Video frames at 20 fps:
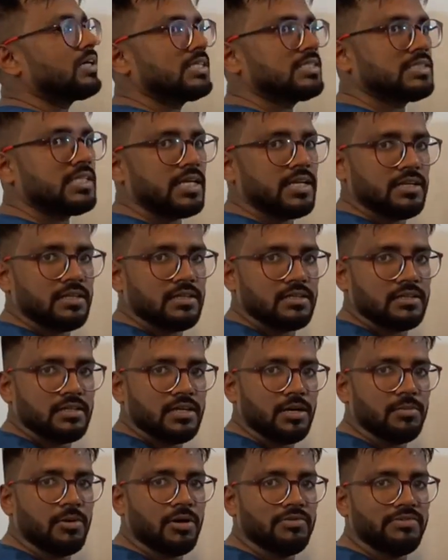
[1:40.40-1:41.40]
is there?
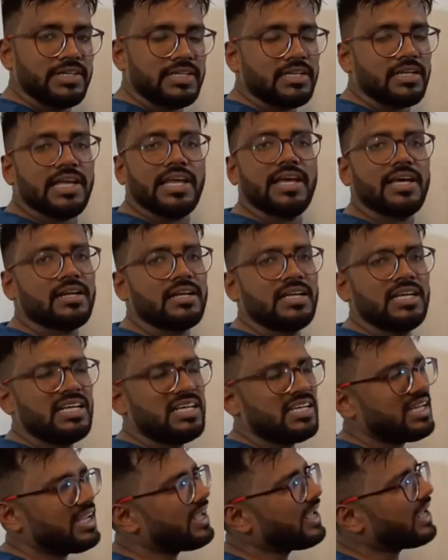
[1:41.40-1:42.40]
Above it, air.
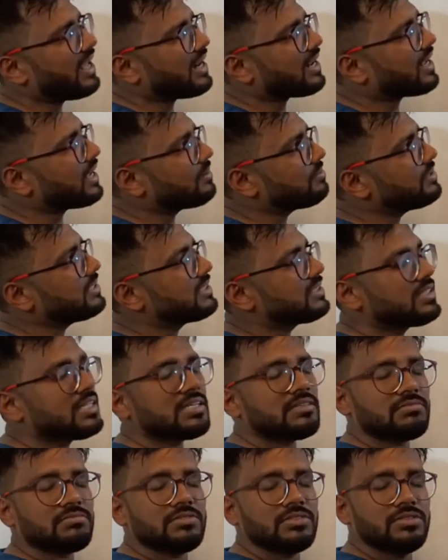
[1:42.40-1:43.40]
Air ka bhi
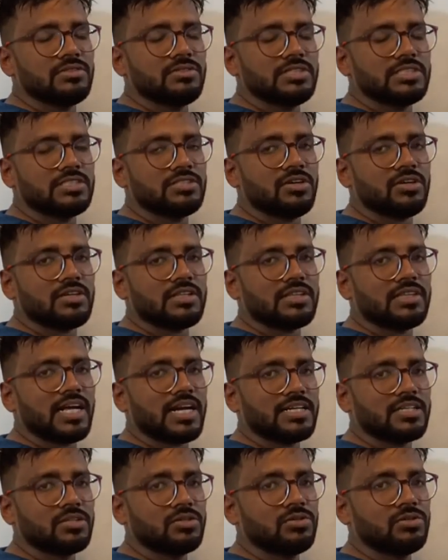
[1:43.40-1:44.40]
itna, it's not
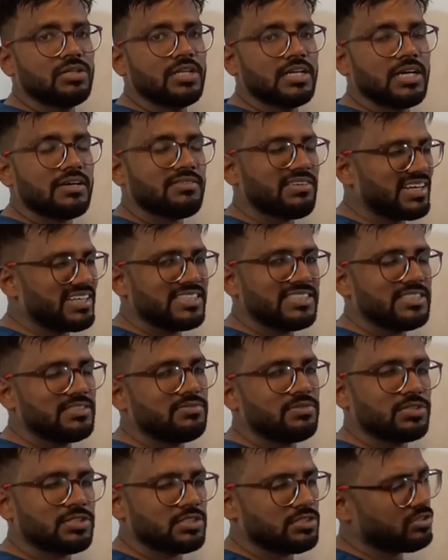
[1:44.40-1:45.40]
that good enough. Adhesive
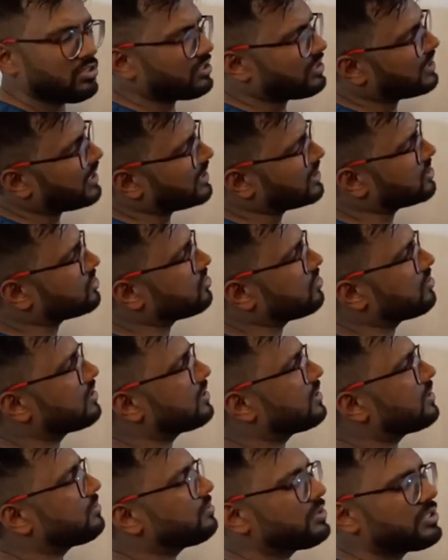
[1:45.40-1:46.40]
force is not that strong
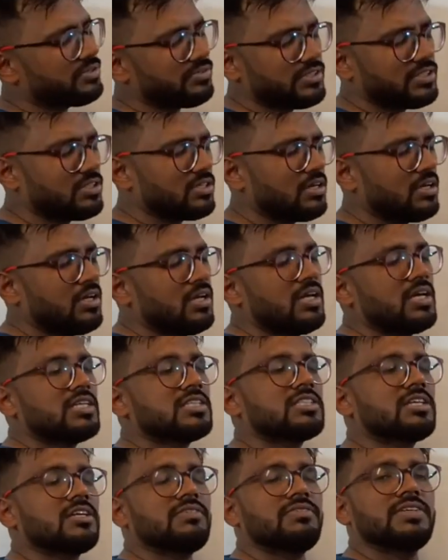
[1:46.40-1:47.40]
enough between the
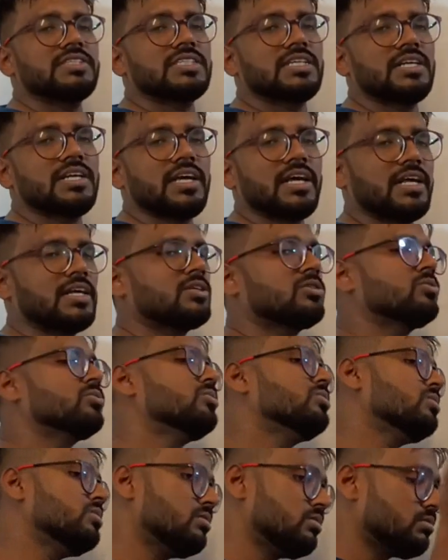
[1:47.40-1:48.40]
surface and air
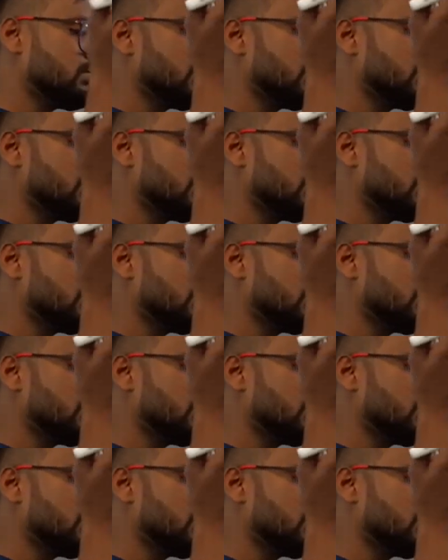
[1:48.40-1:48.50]
to